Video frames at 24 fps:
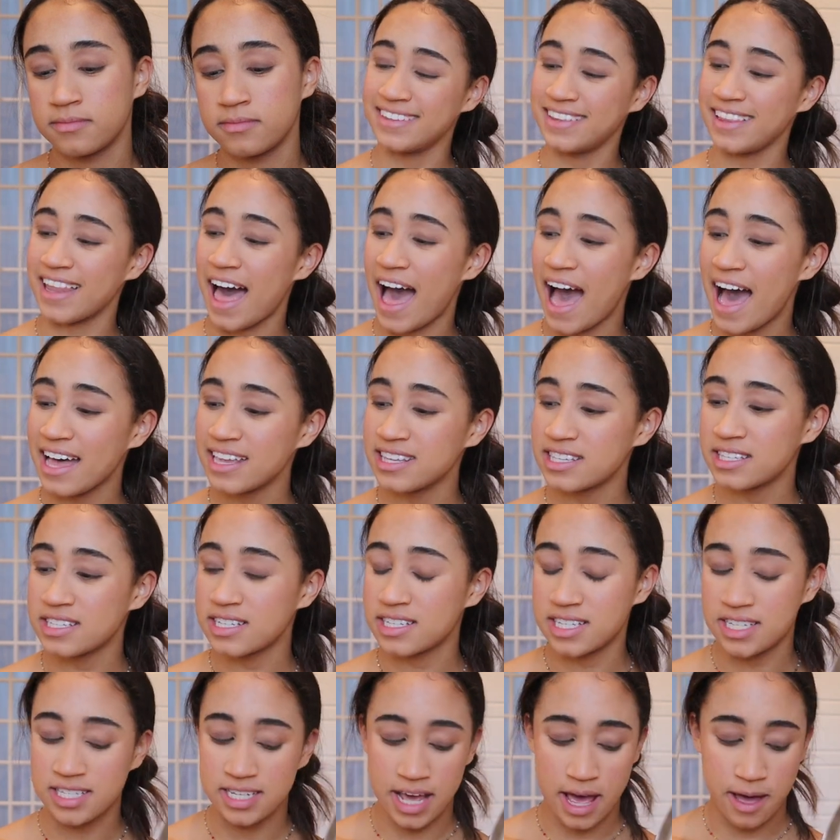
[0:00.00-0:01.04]

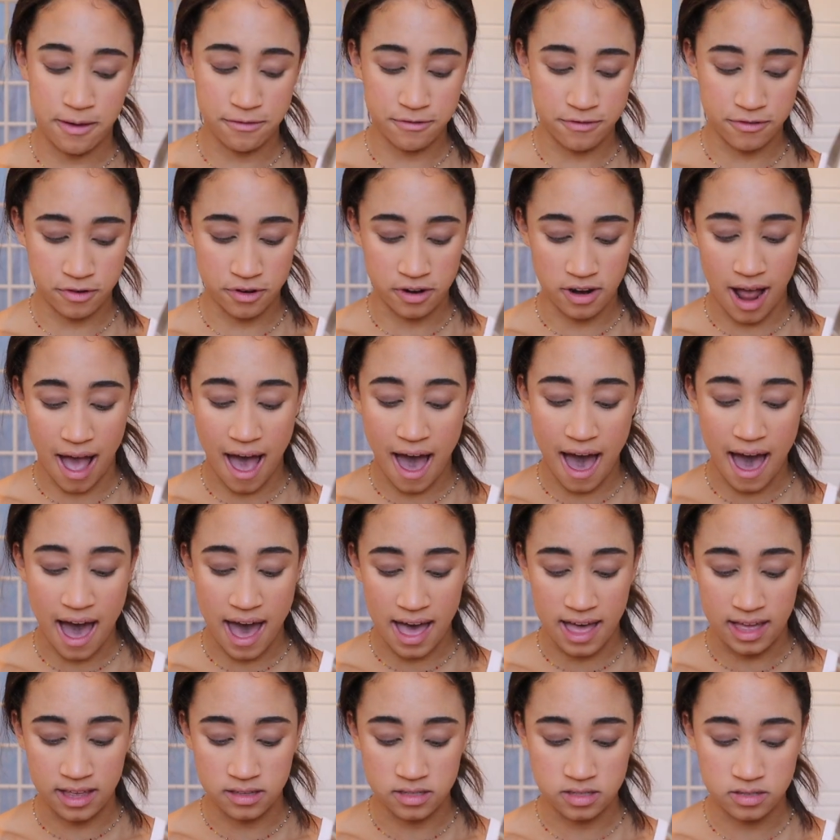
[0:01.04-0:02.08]
Last step for
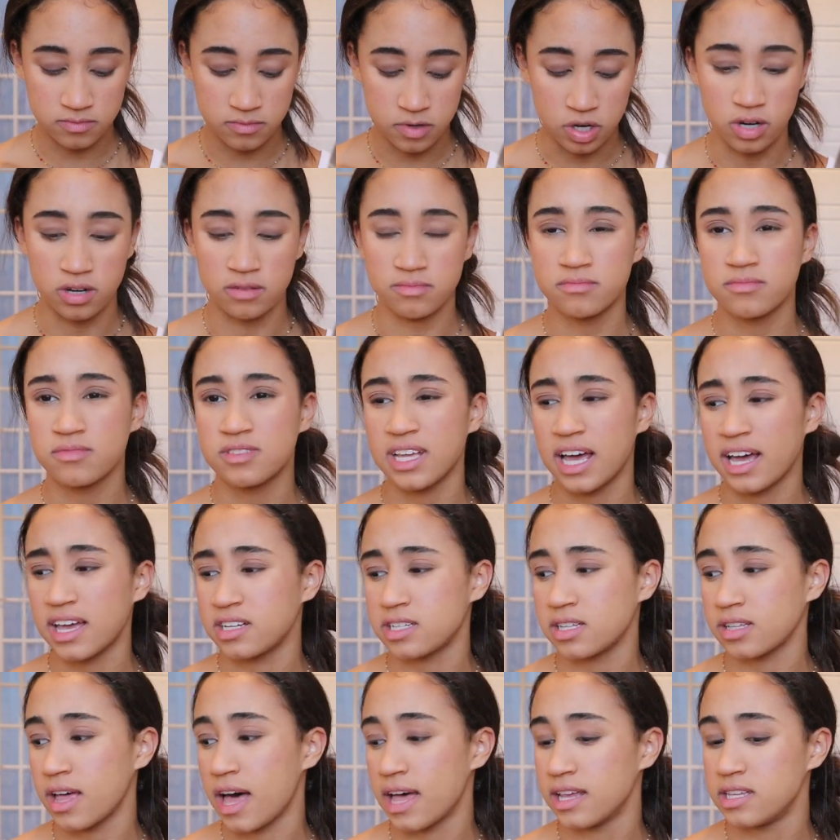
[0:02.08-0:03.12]
eyes, or
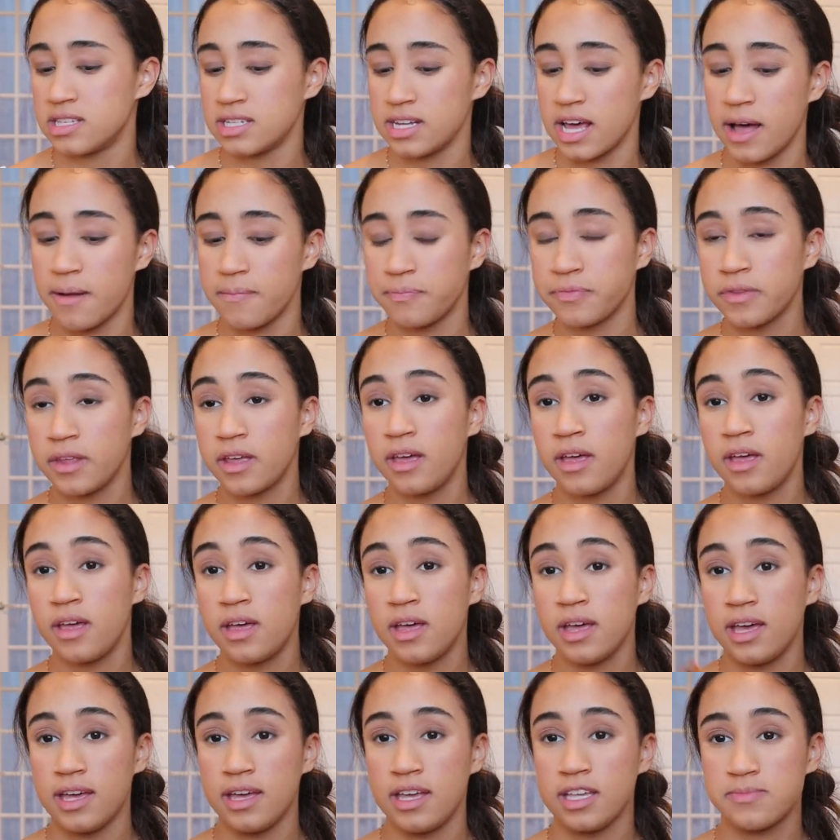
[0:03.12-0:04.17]
second to last step,
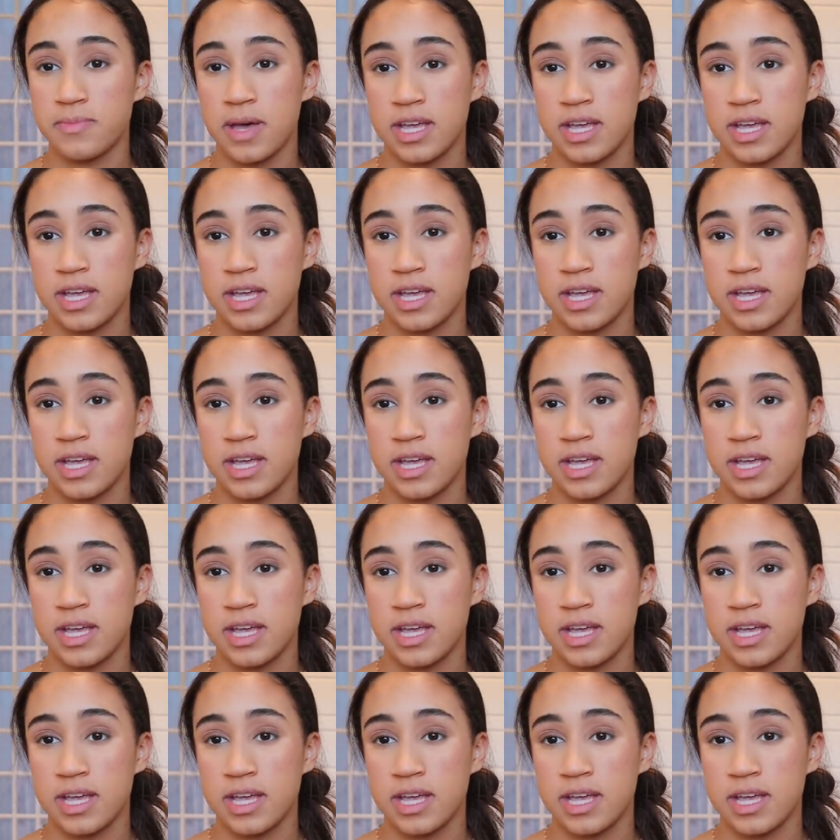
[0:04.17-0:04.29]
is